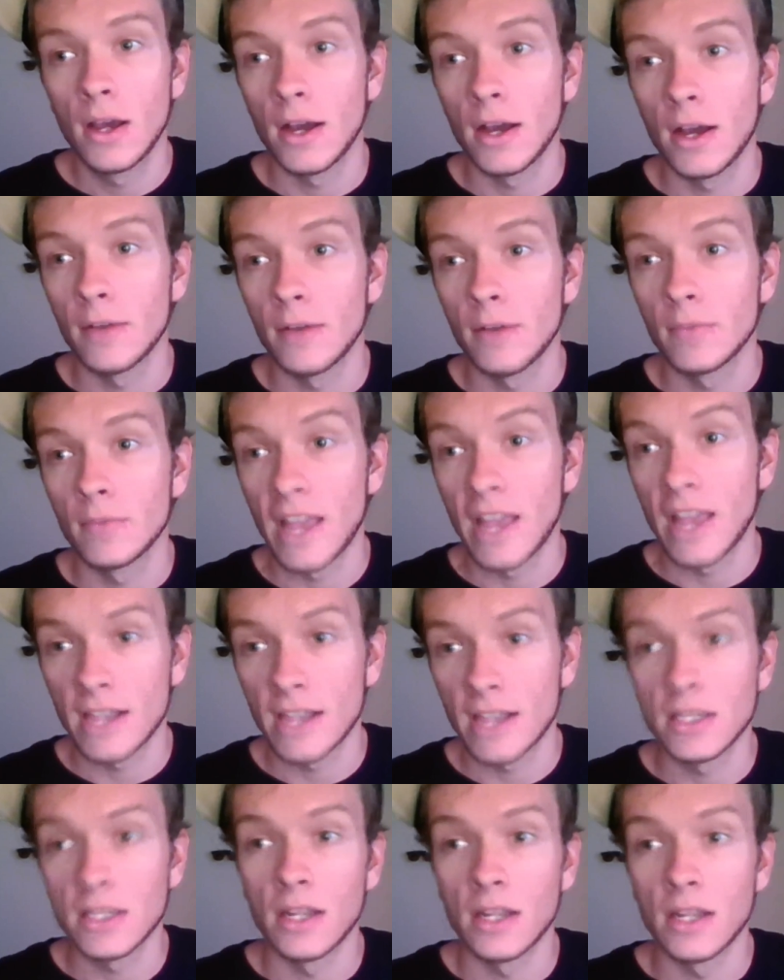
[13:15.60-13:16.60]
like I
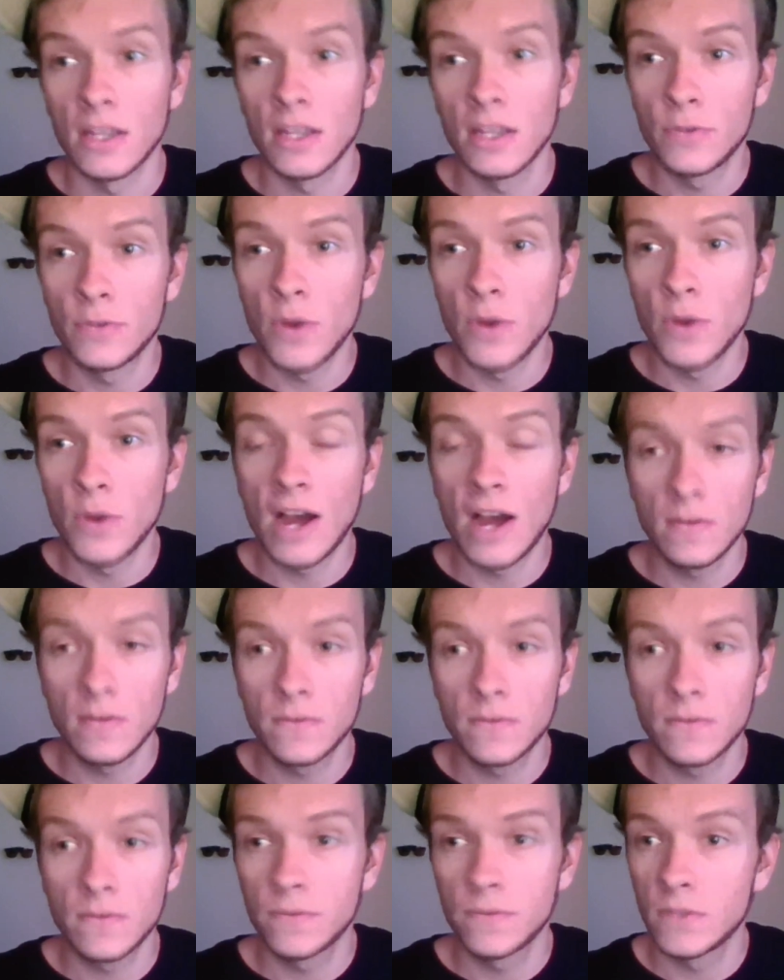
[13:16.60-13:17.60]
said, if you have
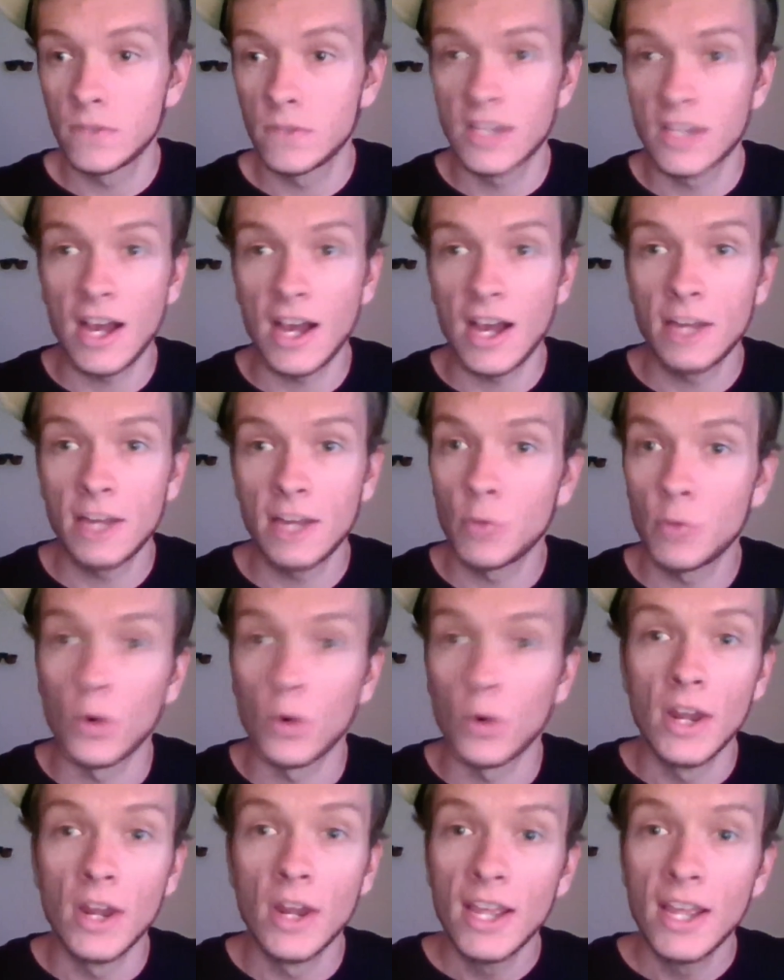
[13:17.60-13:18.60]
the time, or
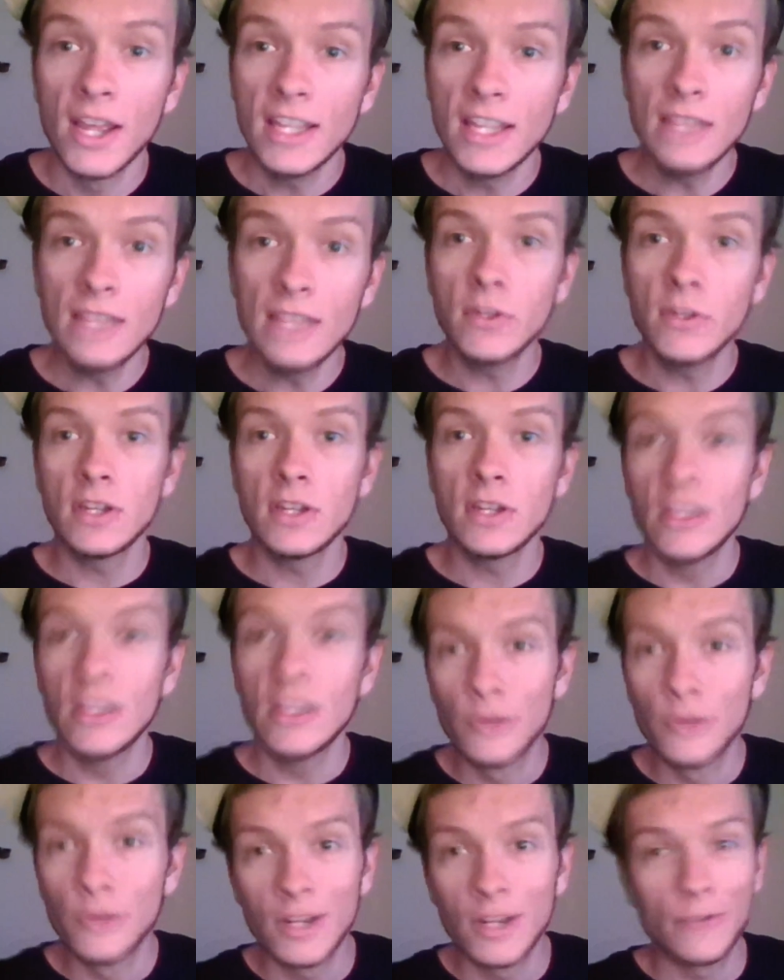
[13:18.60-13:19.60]
even
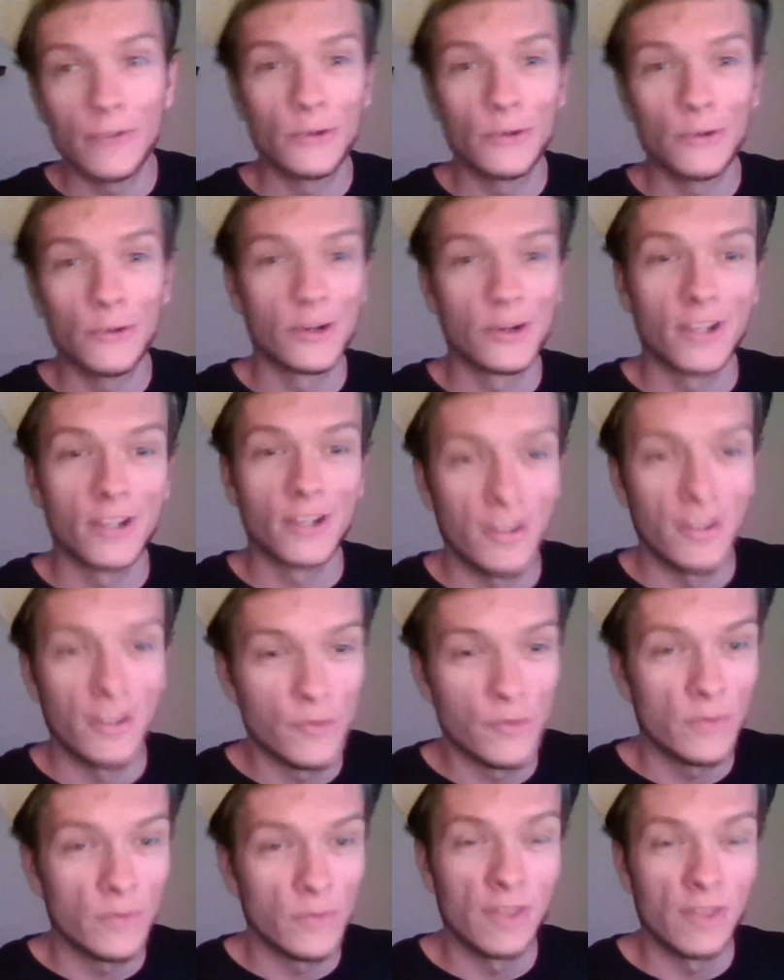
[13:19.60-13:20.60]

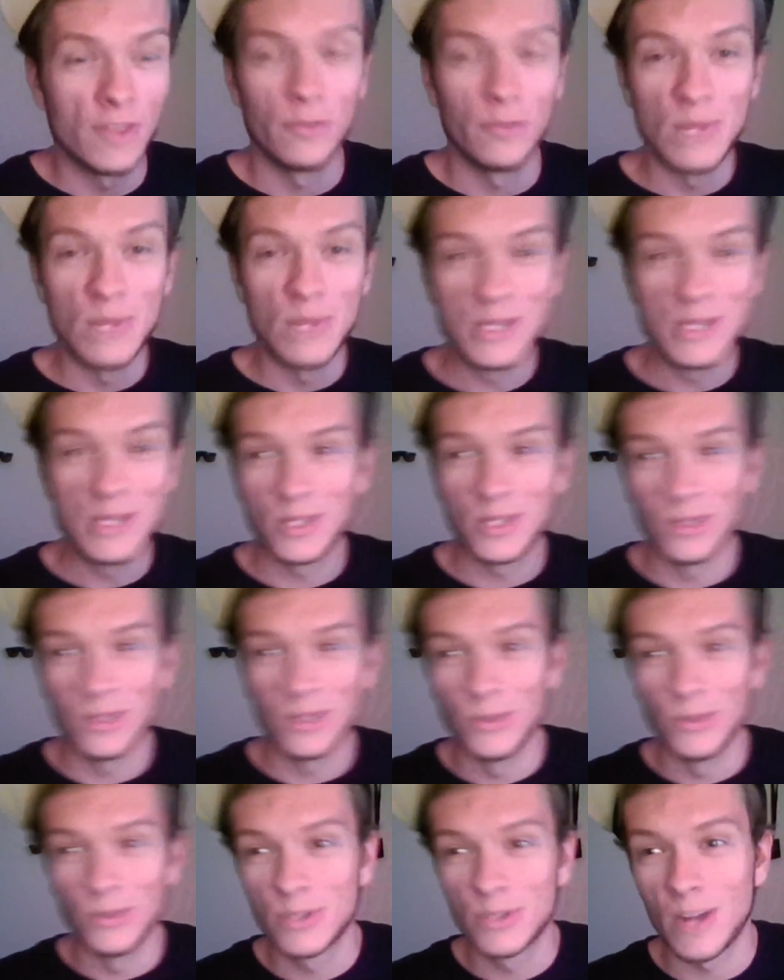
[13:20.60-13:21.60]
if it means you
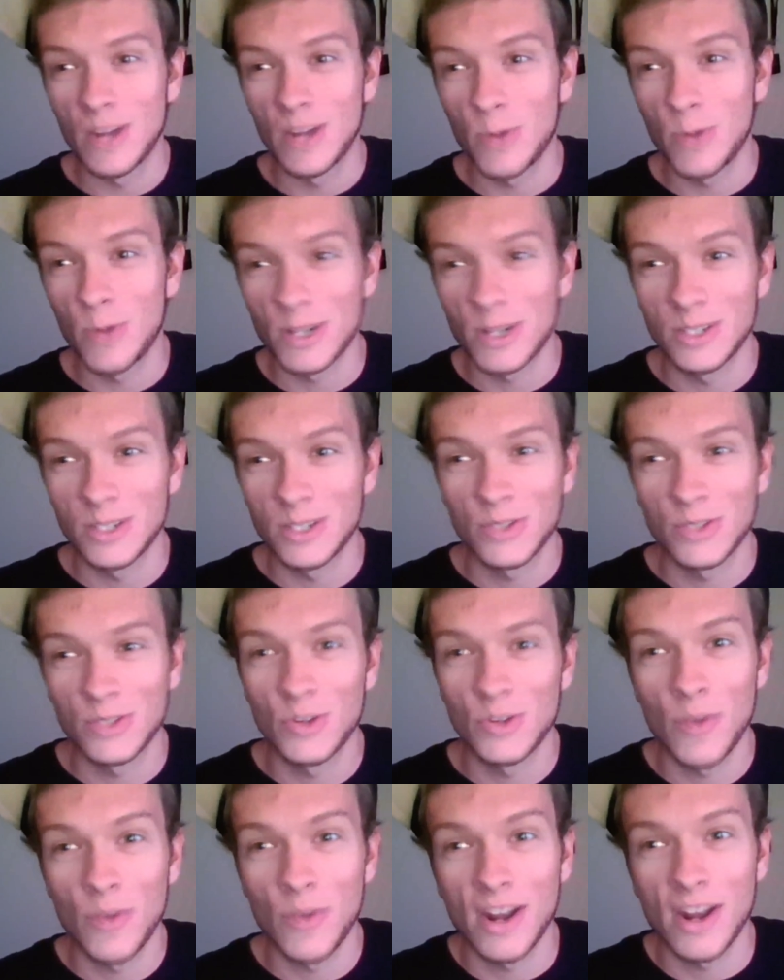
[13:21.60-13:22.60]
stop watching the stream
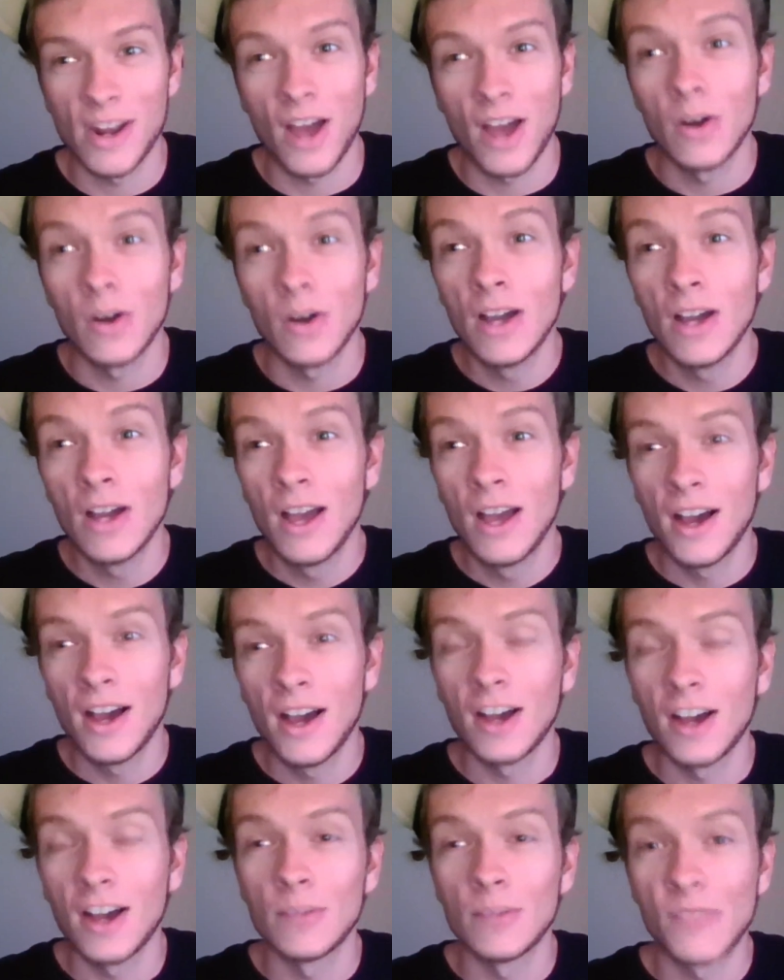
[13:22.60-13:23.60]
right now,
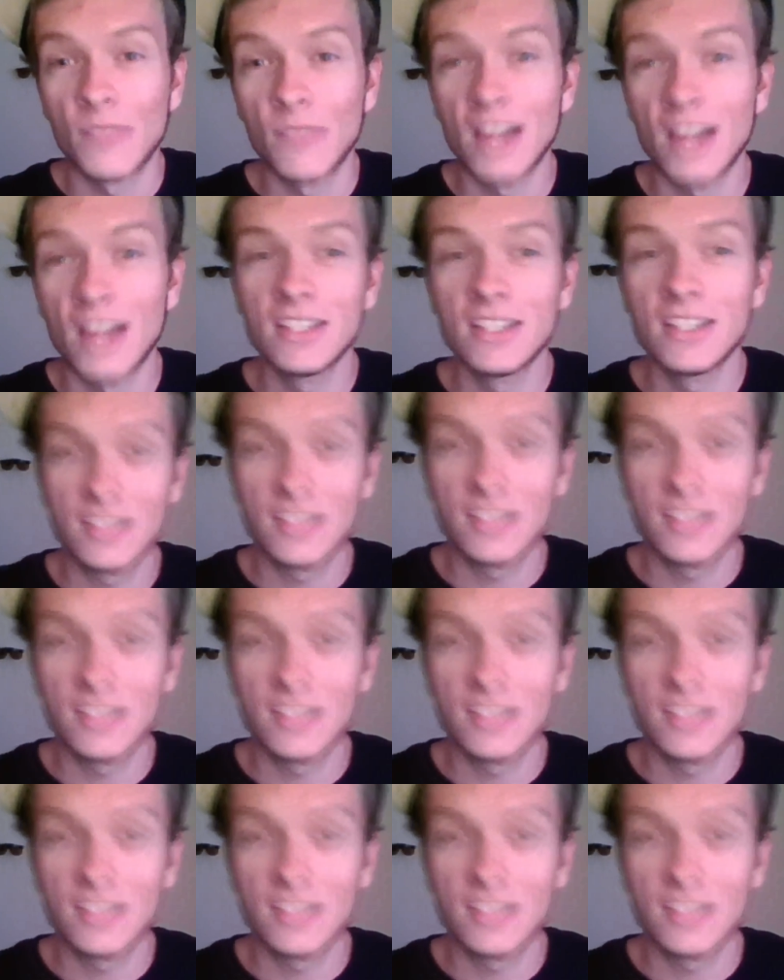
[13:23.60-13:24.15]
that is